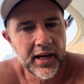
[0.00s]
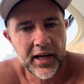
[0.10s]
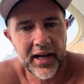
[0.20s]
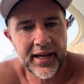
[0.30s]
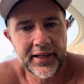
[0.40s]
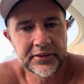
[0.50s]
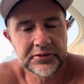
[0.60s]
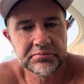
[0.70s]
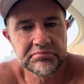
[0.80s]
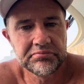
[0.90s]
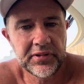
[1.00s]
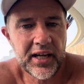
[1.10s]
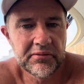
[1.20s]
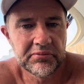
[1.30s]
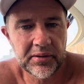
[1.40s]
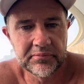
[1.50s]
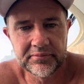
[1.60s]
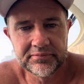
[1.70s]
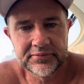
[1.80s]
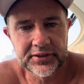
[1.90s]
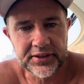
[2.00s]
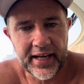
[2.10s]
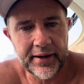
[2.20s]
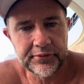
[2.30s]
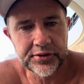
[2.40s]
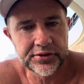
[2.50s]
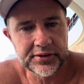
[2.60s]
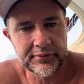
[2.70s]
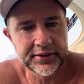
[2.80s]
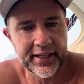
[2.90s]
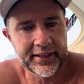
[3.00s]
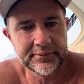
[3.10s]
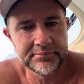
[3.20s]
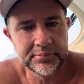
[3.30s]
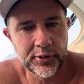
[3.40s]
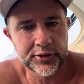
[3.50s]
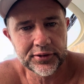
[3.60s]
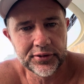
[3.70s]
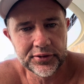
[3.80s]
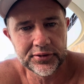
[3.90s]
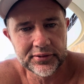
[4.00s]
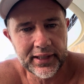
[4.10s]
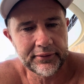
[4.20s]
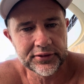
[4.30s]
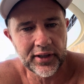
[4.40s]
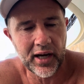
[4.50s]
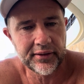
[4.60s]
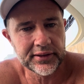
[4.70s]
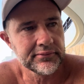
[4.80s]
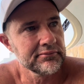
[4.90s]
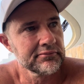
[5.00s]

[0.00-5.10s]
And yeah, I'm just an average, everyday person who loves diving.